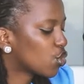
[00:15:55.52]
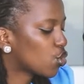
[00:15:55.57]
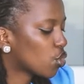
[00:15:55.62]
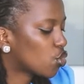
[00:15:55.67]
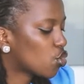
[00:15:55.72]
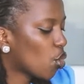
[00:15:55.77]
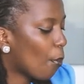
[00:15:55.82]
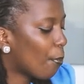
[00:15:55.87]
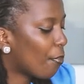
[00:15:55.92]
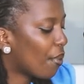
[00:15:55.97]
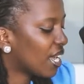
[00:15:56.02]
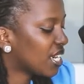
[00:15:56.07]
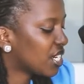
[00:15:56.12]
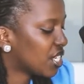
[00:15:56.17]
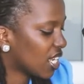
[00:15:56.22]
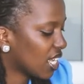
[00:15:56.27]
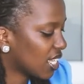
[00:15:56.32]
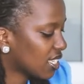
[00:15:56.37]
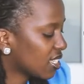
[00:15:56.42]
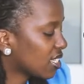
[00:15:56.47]
total
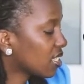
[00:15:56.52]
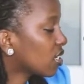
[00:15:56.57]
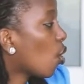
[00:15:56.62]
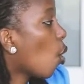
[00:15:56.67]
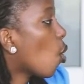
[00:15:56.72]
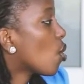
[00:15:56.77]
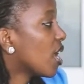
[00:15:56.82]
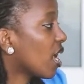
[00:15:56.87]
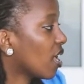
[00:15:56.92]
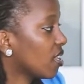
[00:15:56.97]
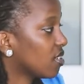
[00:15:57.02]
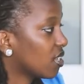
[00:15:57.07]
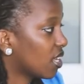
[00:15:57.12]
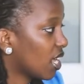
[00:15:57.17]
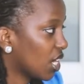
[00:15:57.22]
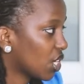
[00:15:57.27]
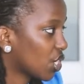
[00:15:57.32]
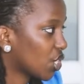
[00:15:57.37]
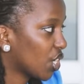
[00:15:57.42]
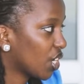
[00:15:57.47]
budget on
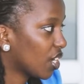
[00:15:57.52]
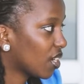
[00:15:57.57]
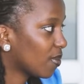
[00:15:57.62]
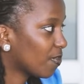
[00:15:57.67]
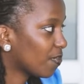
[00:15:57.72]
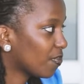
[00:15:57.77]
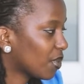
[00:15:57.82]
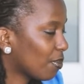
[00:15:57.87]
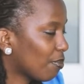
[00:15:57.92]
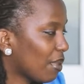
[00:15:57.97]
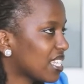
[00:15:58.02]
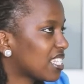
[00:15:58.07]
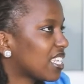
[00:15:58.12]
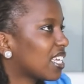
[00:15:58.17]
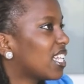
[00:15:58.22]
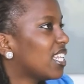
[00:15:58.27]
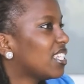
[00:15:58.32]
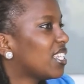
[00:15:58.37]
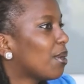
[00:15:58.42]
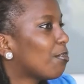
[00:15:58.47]
education.
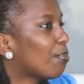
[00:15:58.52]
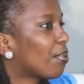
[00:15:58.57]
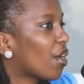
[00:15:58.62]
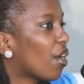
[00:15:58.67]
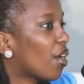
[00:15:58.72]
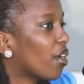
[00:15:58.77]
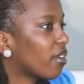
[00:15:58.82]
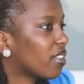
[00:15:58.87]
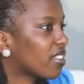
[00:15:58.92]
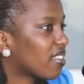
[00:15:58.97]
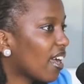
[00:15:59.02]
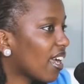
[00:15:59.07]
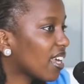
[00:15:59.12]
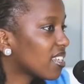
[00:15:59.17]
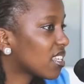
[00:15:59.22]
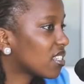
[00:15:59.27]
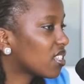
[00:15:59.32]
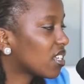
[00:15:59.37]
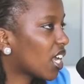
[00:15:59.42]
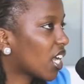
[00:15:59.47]
Basically, they
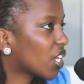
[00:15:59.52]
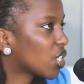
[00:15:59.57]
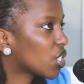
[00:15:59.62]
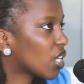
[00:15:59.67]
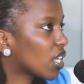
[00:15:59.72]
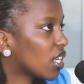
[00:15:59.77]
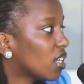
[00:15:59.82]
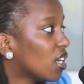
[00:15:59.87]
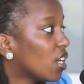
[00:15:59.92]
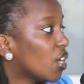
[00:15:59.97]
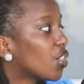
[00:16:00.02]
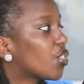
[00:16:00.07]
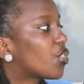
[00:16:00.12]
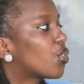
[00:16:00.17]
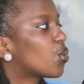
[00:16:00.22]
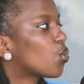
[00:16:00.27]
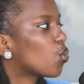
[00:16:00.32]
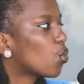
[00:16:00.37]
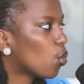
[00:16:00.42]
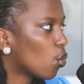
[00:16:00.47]
prioritize education
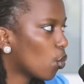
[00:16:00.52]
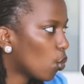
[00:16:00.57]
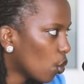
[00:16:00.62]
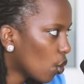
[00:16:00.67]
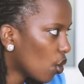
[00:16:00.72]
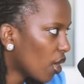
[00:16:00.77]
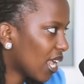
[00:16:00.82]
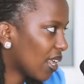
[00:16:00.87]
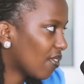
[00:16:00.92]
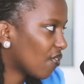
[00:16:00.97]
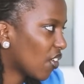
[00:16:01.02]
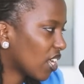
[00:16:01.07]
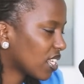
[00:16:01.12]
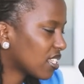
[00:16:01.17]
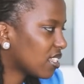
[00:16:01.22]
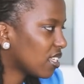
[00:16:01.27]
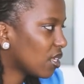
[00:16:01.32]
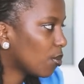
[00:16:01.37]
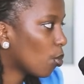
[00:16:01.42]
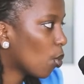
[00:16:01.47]
through
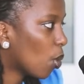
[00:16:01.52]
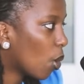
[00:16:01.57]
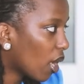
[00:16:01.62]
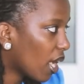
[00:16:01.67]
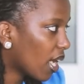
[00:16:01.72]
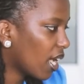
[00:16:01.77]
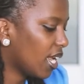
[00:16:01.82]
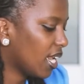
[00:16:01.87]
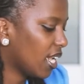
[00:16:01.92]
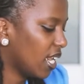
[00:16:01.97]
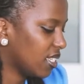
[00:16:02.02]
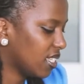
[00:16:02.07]
investing more in